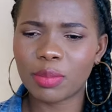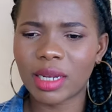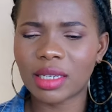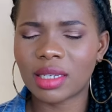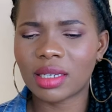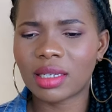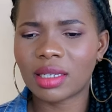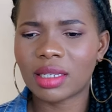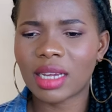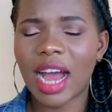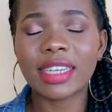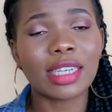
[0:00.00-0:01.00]
but
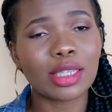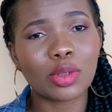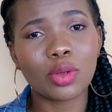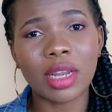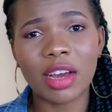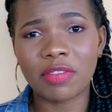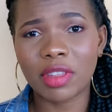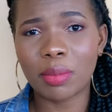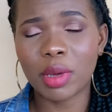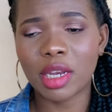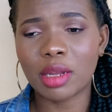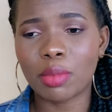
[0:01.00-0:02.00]
I just don't love them
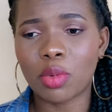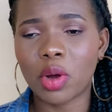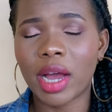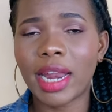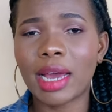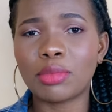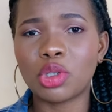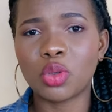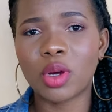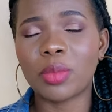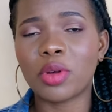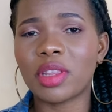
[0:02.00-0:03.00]
anymore. And I'm sure
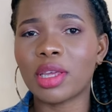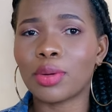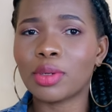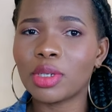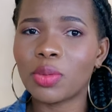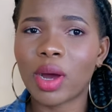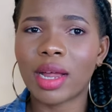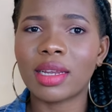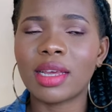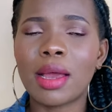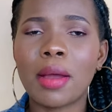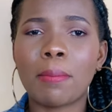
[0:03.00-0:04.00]
I'm not the only one.
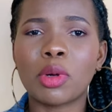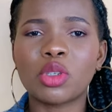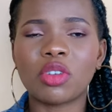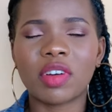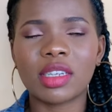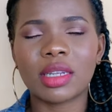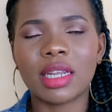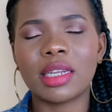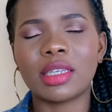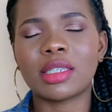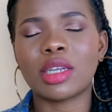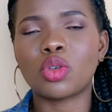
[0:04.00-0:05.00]
Most of us
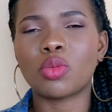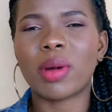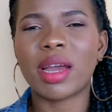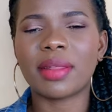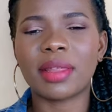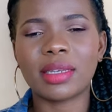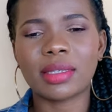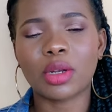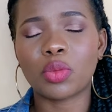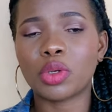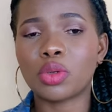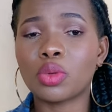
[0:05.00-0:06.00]
ladies tend to buy things
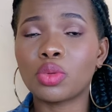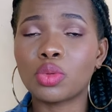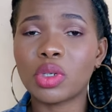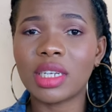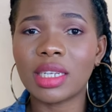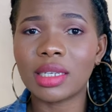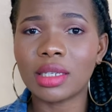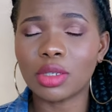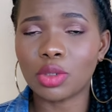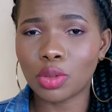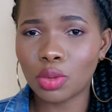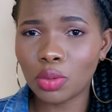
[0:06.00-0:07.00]
that we don't really
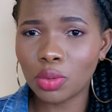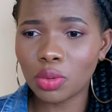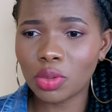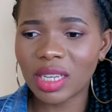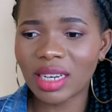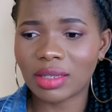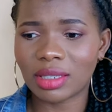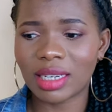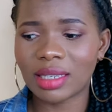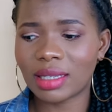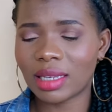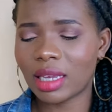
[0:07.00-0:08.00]
use and
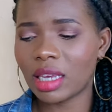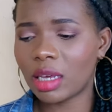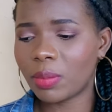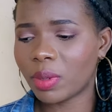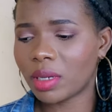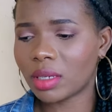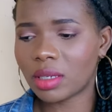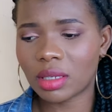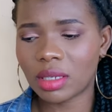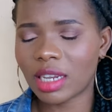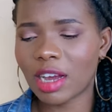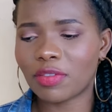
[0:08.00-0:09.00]
just keep and
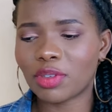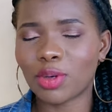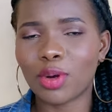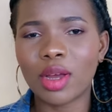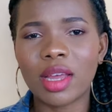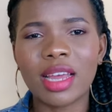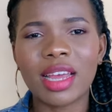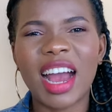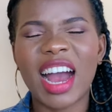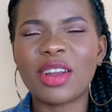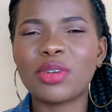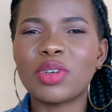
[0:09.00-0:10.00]
stuff. So
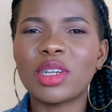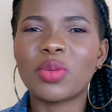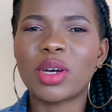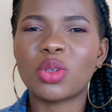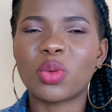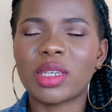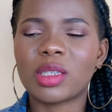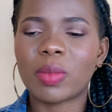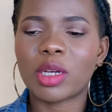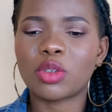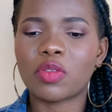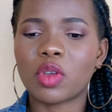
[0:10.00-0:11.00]
I don't really want to waste
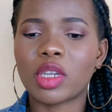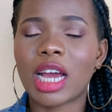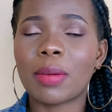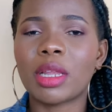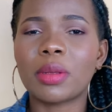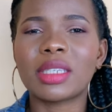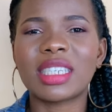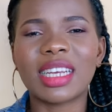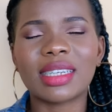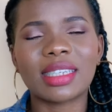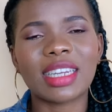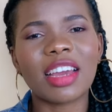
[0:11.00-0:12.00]
much of your time. Let's
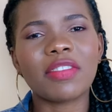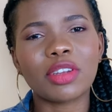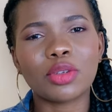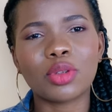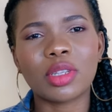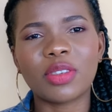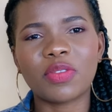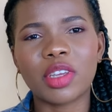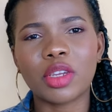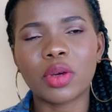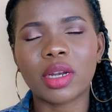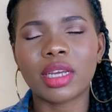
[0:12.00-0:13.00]
just dive into this
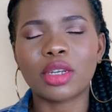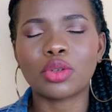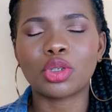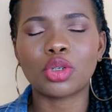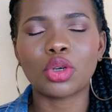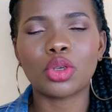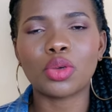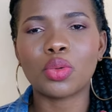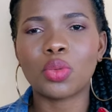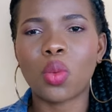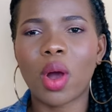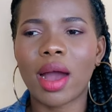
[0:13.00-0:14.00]
video and get to show you
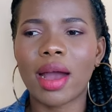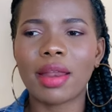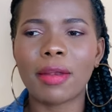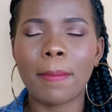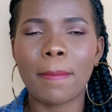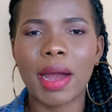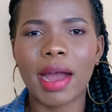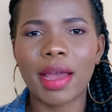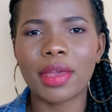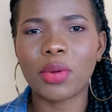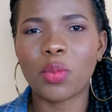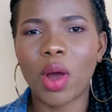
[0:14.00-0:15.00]
one
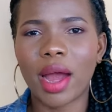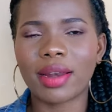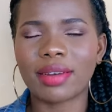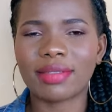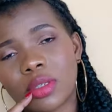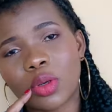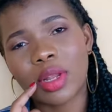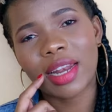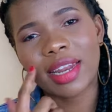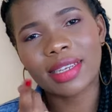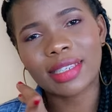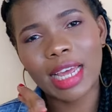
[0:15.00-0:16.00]
by one, so that
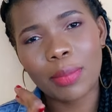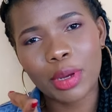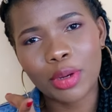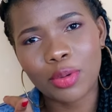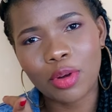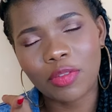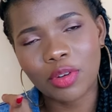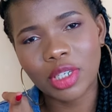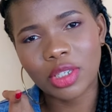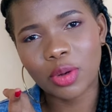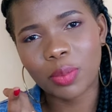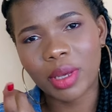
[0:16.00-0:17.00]
next time when you go for
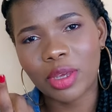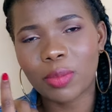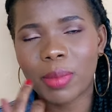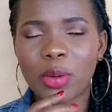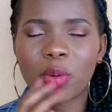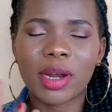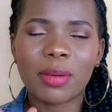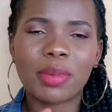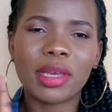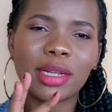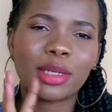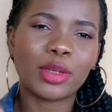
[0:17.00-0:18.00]
shopping, you might want to
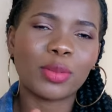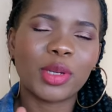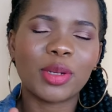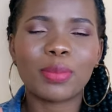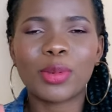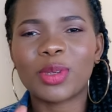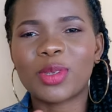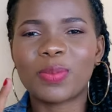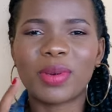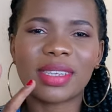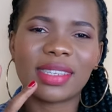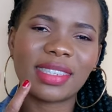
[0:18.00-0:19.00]
be a little bit more
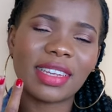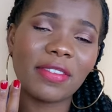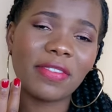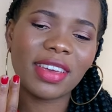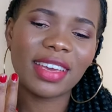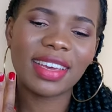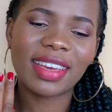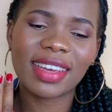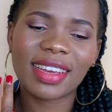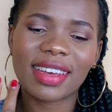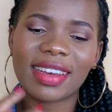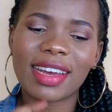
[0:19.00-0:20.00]
specific
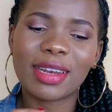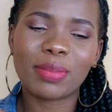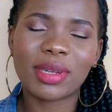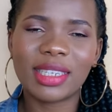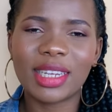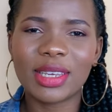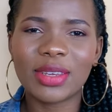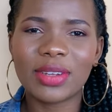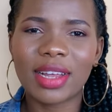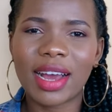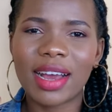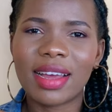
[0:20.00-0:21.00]
and
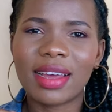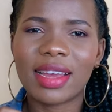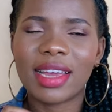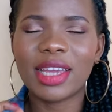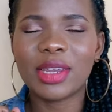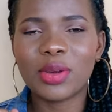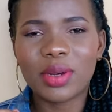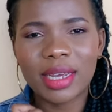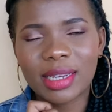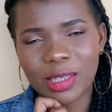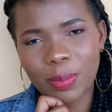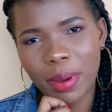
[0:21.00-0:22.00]
particular in your
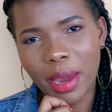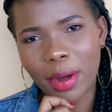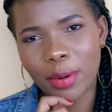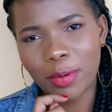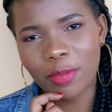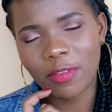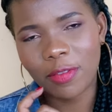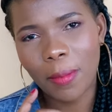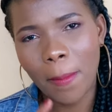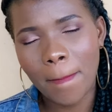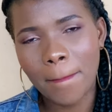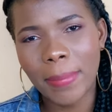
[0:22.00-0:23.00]
next pair of
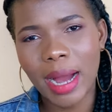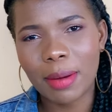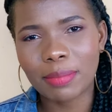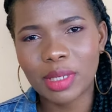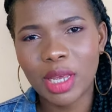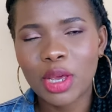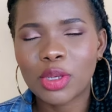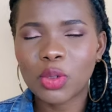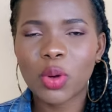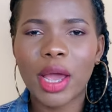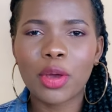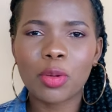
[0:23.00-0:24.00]
pumps.
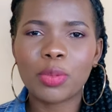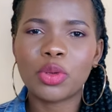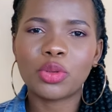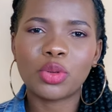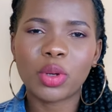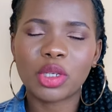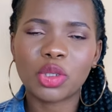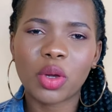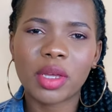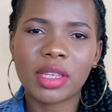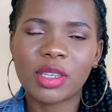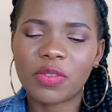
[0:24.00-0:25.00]
So I hope you do
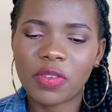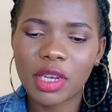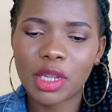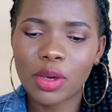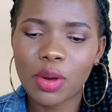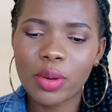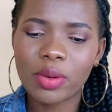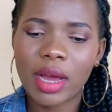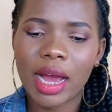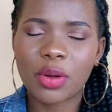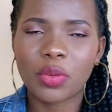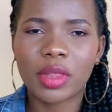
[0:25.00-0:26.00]
enjoy this video,
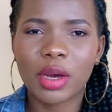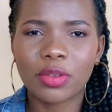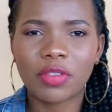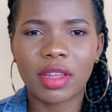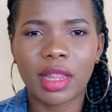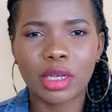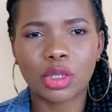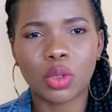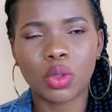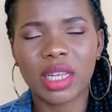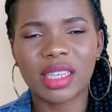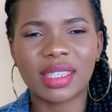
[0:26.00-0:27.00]
and without further ado,
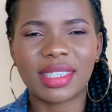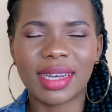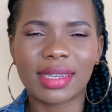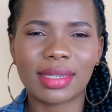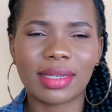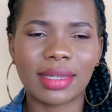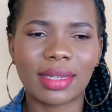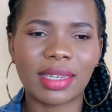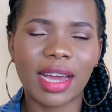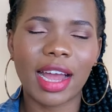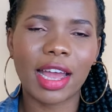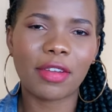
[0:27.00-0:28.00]
let's just
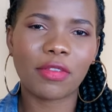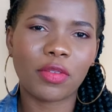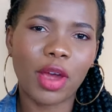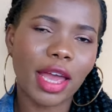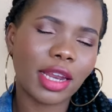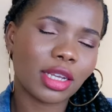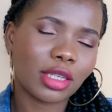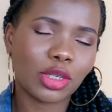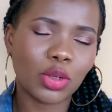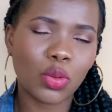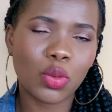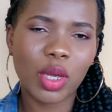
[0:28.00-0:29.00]
dive right
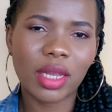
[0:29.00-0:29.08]
into